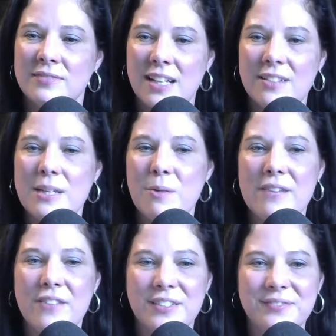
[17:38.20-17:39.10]
Kelsey
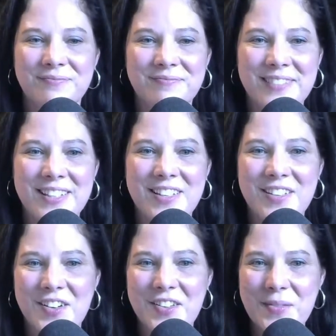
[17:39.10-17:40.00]
Weaver,
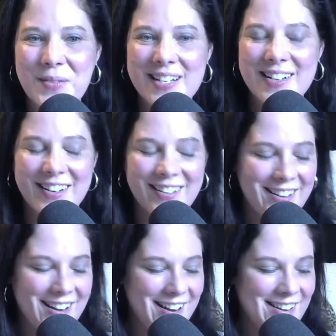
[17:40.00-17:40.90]
you're the winner.
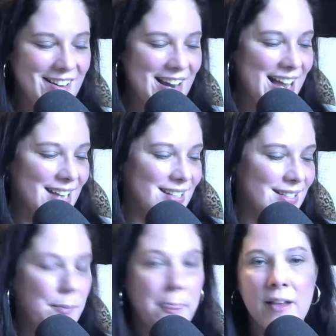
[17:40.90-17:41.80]
All right.
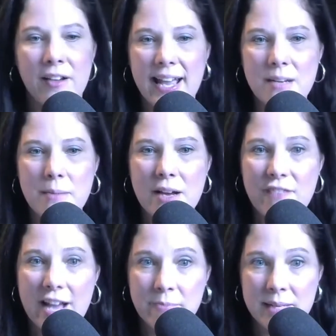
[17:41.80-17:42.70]
Okay, in about
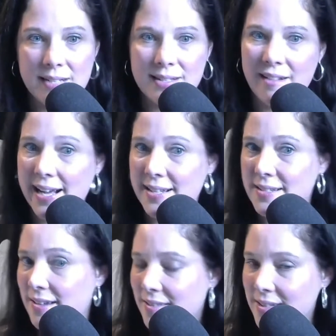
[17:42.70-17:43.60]
five minutes, I'll ask
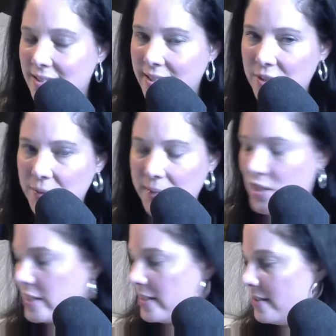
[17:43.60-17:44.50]
the second
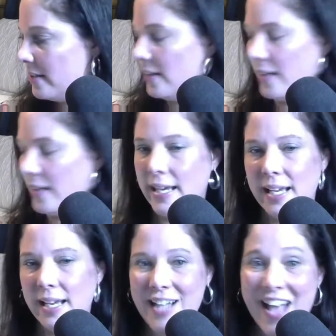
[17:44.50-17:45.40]
question.
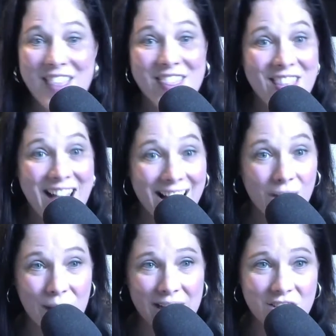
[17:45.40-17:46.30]
And that
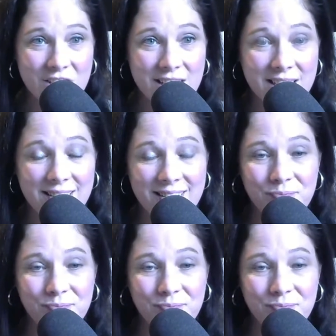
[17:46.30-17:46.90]
question,